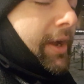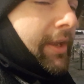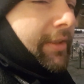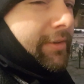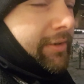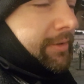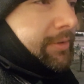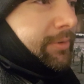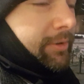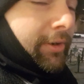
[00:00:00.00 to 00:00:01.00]
either
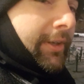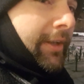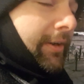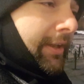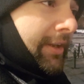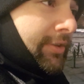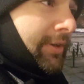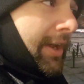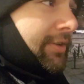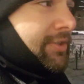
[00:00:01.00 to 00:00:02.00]
you're not going to get
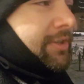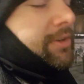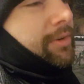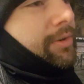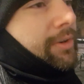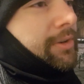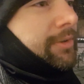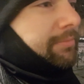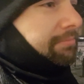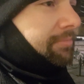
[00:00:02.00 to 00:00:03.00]
your answer,
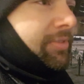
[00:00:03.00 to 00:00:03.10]
or